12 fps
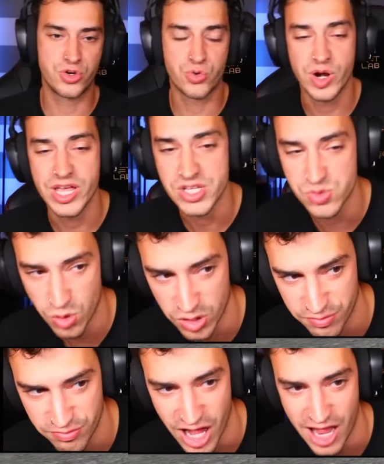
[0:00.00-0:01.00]
green is
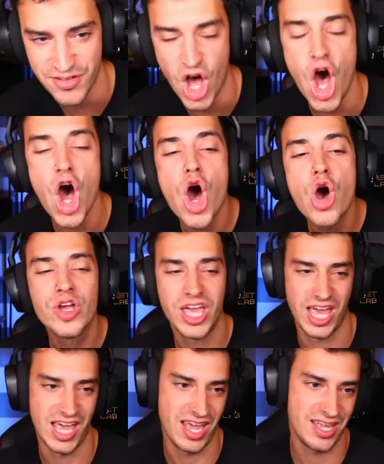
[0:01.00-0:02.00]
worth 5.
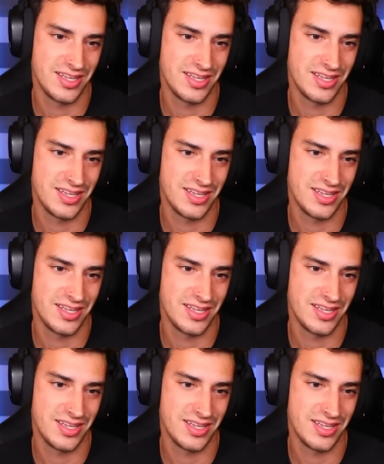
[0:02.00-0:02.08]
Okay.